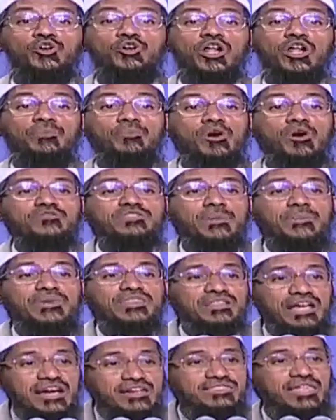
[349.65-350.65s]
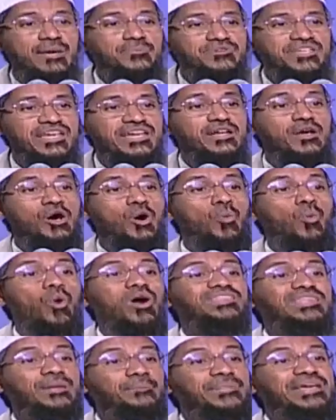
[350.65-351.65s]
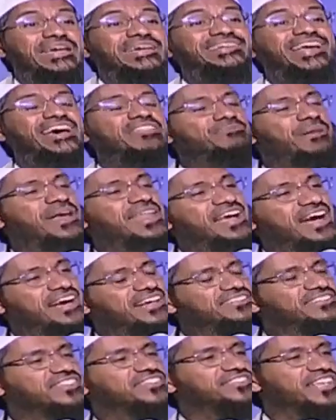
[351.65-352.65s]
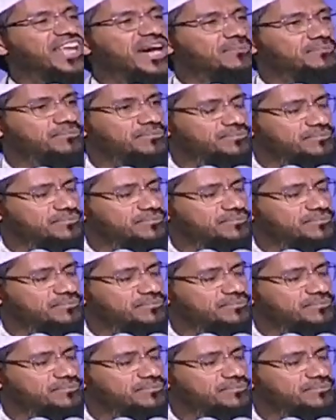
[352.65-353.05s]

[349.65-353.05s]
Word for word: to remove the misconception what the media is spreading against Islam.